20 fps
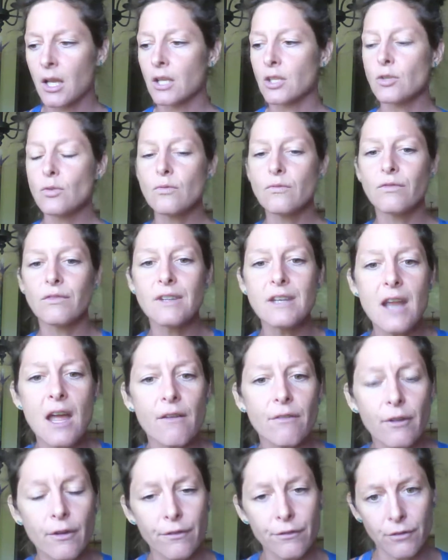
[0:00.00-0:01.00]
You've
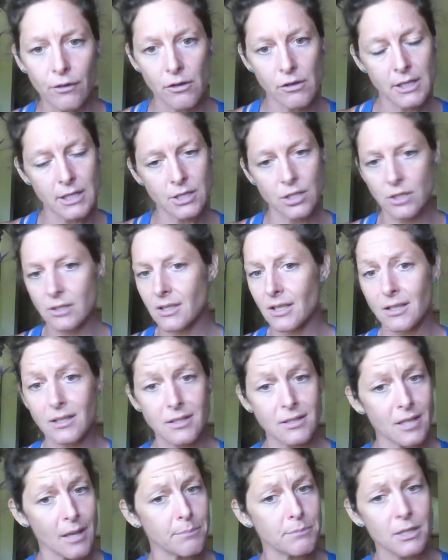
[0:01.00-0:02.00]
never fully just
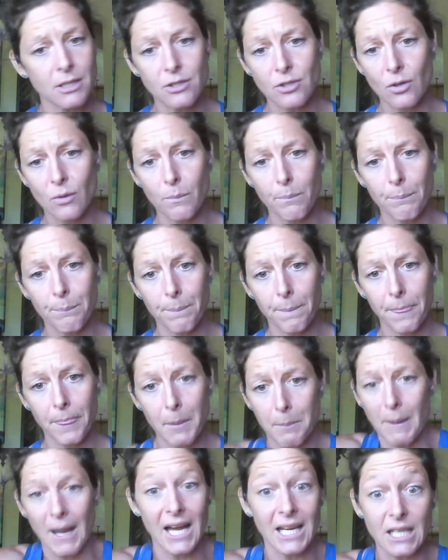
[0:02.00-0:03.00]
accepted the
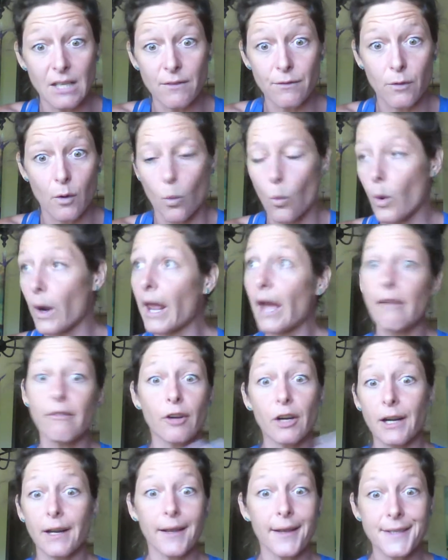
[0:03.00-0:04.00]
body for
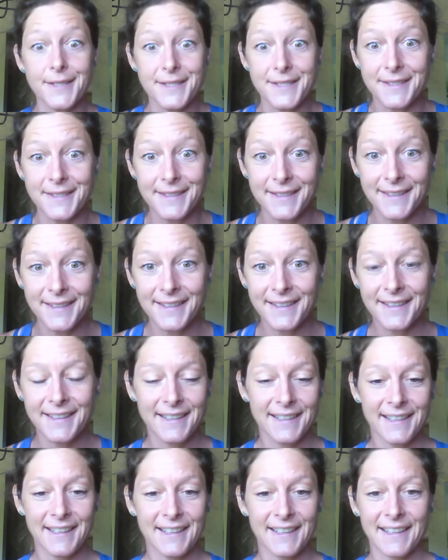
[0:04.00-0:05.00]
whatever it is.
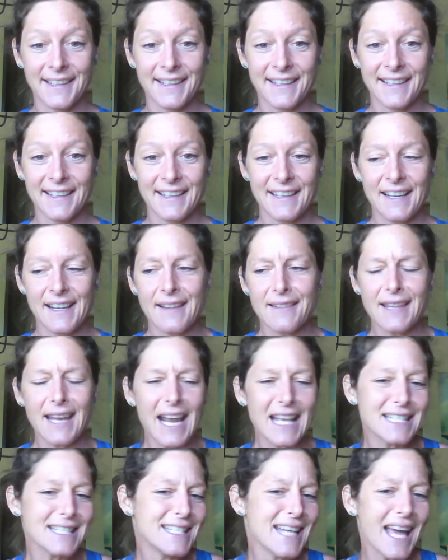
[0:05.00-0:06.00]
That
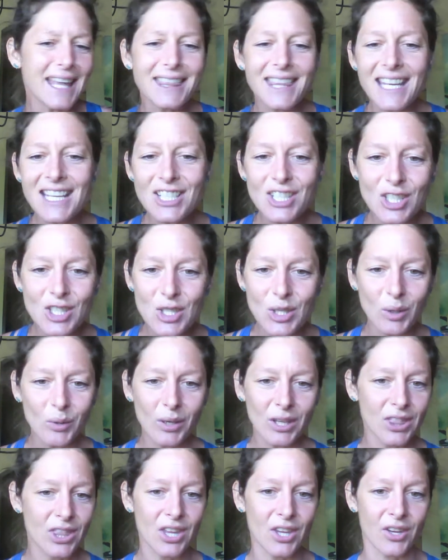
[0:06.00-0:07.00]
has nothing to do
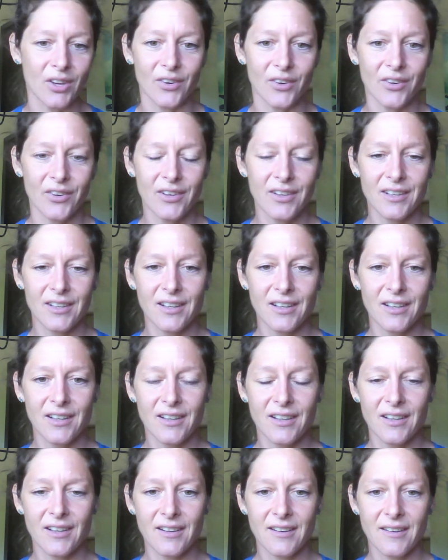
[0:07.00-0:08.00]
with you.
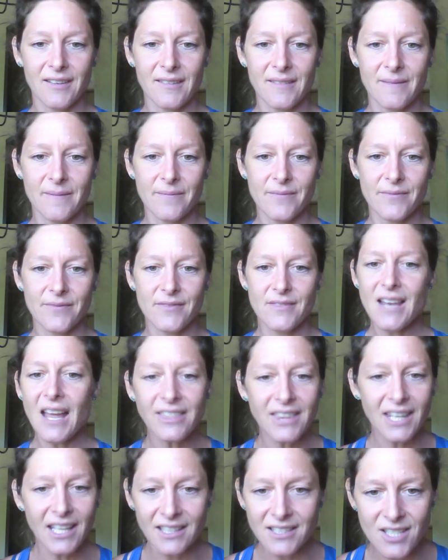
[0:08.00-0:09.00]

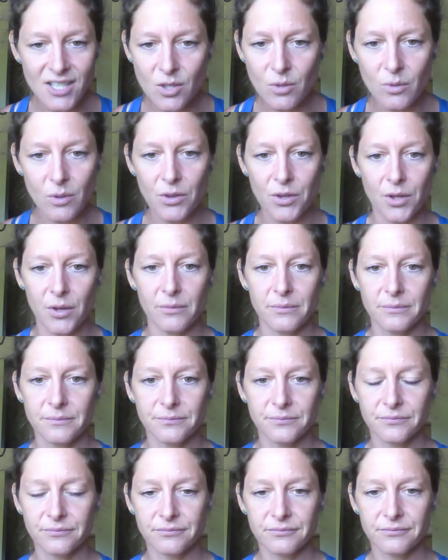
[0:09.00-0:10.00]
Nothing to do with you.
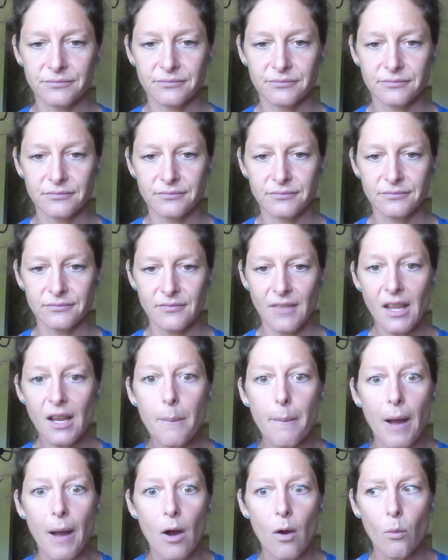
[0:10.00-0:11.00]
Think
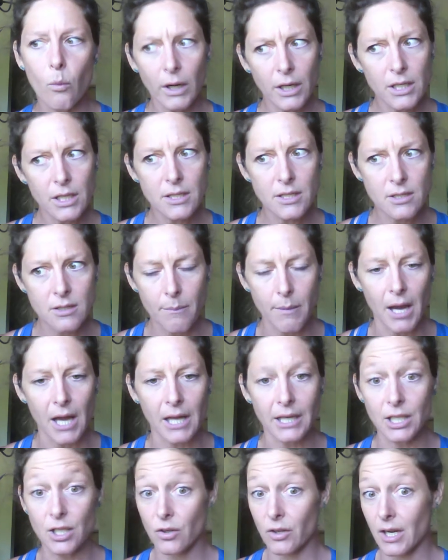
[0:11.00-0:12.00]
about, what is the
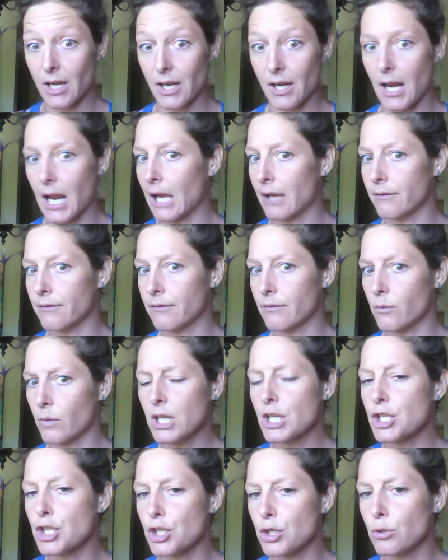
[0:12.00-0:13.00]
body you're in? What
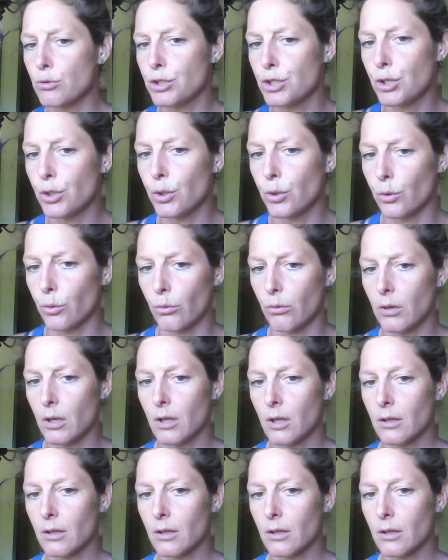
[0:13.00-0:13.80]
did you do?